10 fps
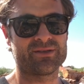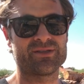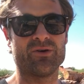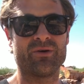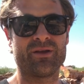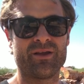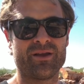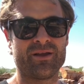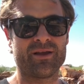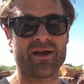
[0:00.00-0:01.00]
So
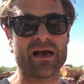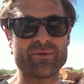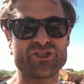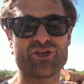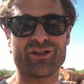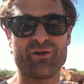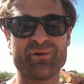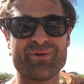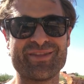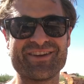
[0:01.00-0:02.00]
I'm gonna show you a
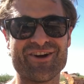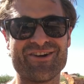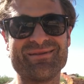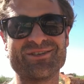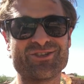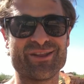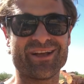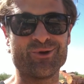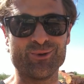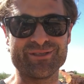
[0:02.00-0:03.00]
little bit around the yard and I'm gonna show
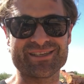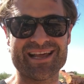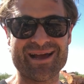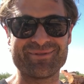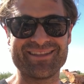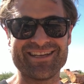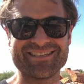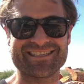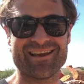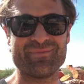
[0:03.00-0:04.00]
you that cool slab that
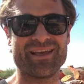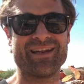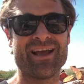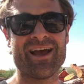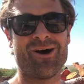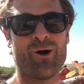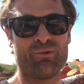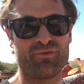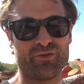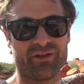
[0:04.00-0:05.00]
they just gave me and
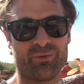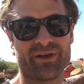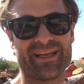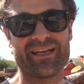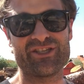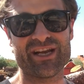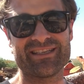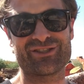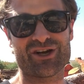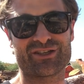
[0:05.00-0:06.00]
hopefully we're gonna get a
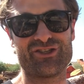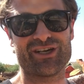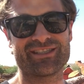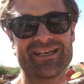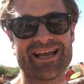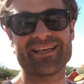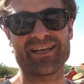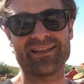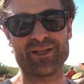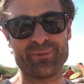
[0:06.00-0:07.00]
chance to talk to Justin,
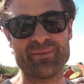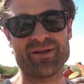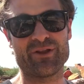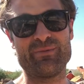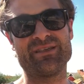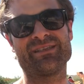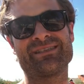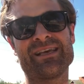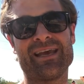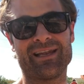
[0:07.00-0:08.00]
tell you a little bit about their
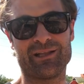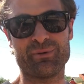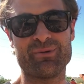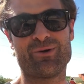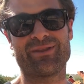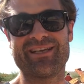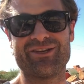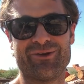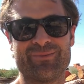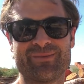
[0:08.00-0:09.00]
business and a little bit about what they do.